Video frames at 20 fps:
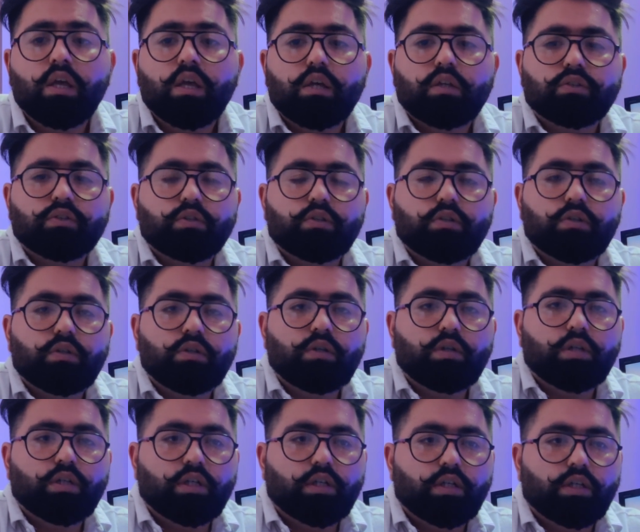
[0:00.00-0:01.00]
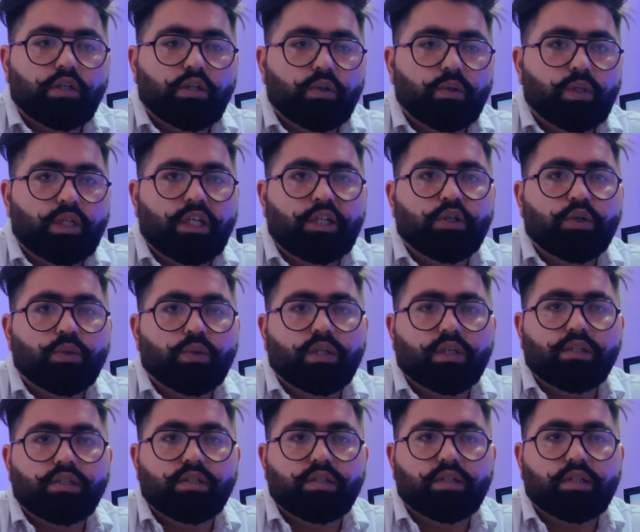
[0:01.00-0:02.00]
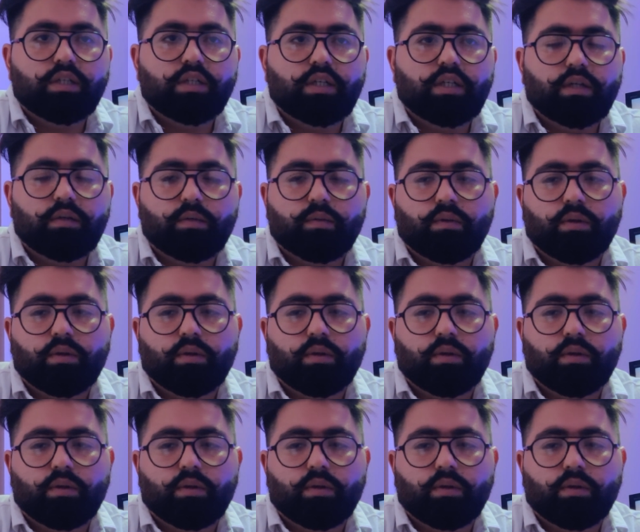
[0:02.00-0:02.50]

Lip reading: So you need to consider